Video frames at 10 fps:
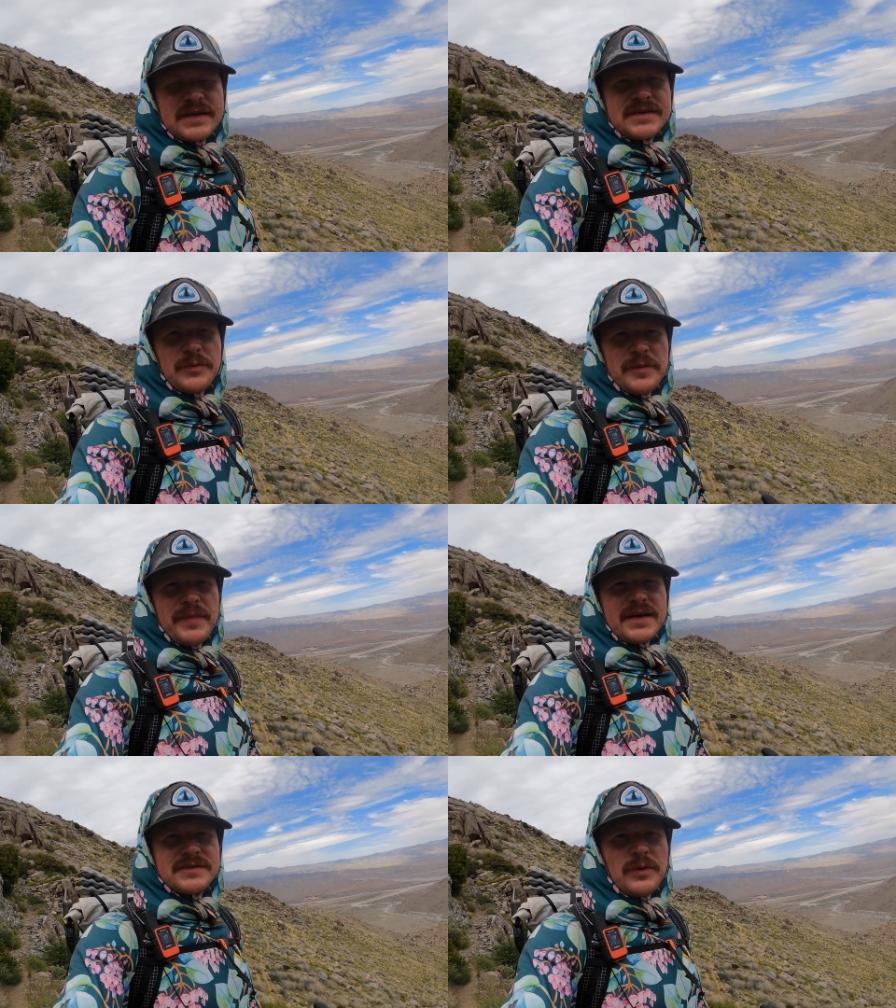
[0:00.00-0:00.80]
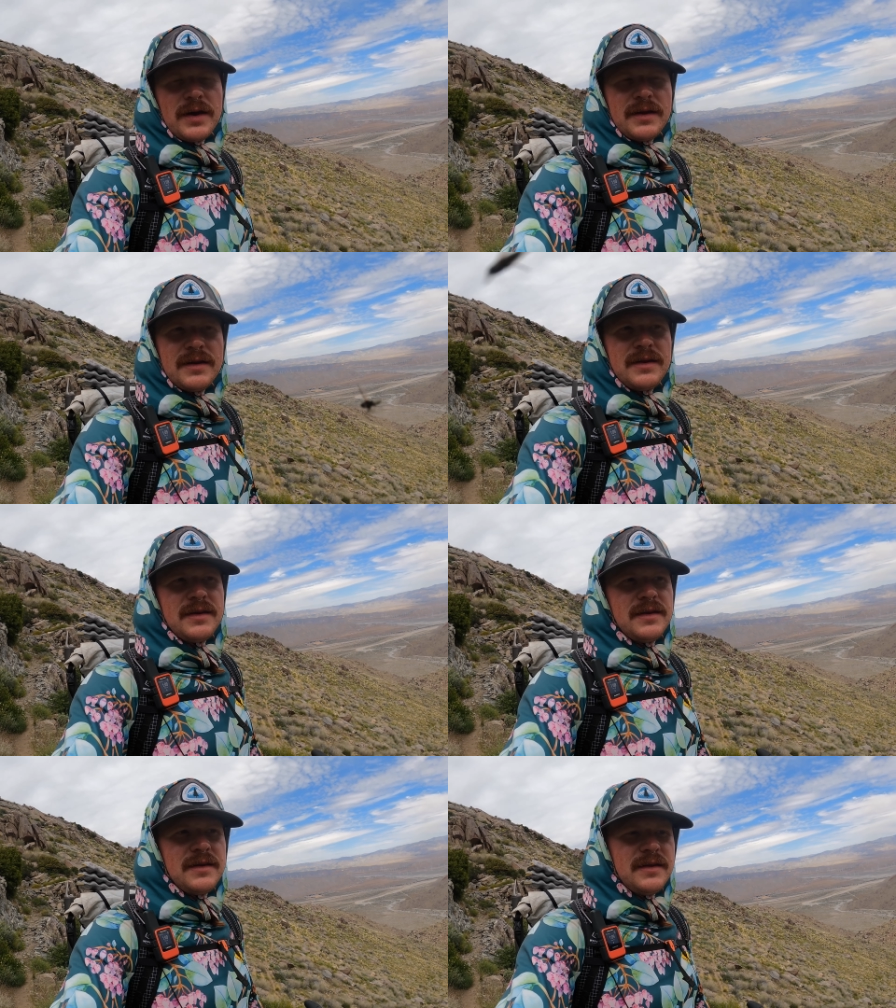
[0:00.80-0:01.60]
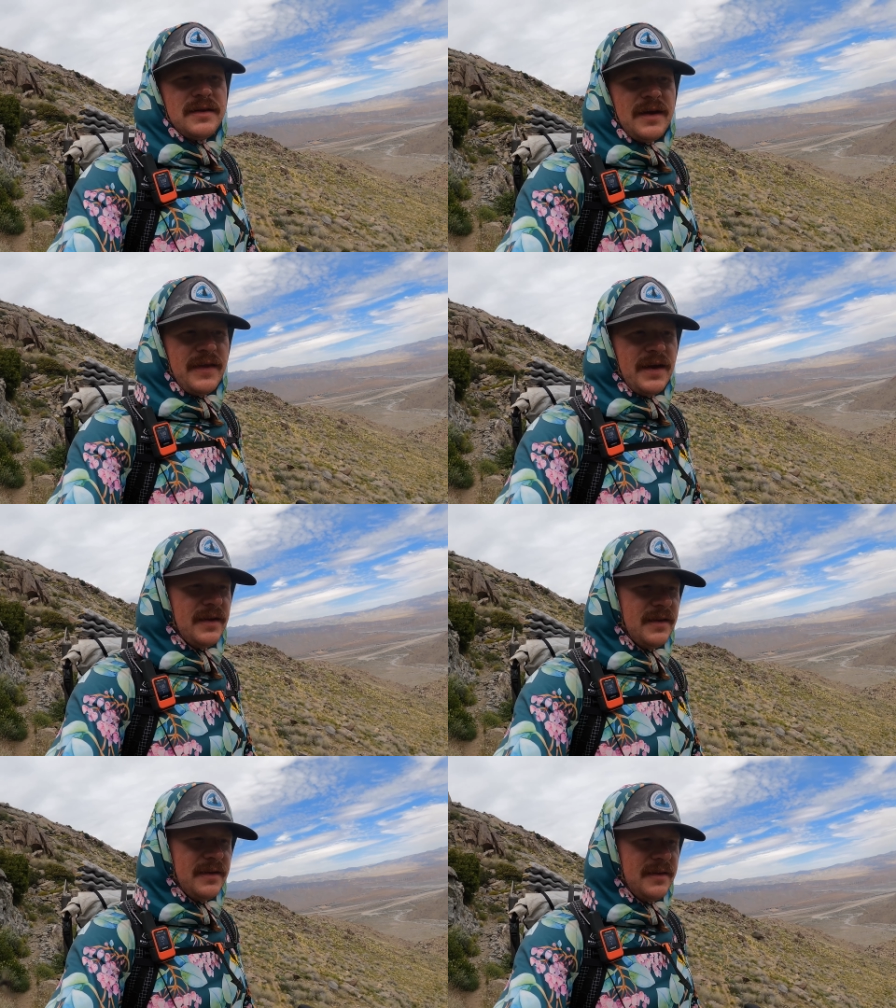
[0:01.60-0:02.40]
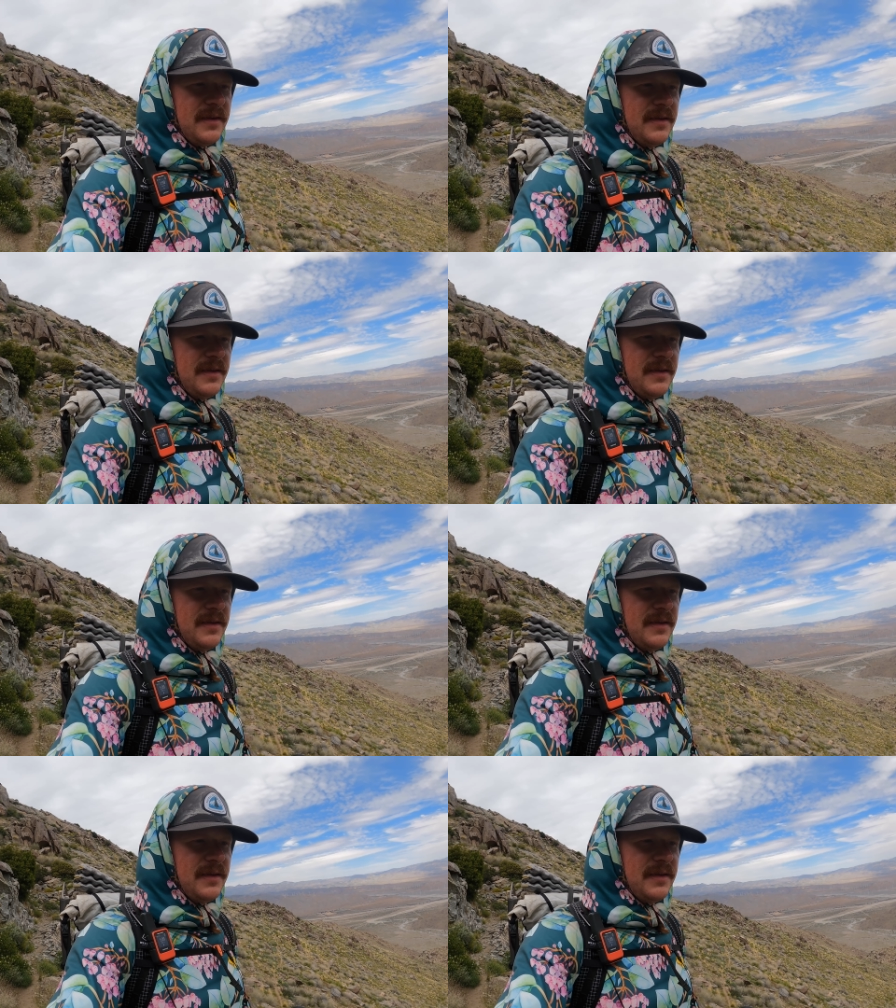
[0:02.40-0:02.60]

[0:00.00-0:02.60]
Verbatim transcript: like someone makes one and then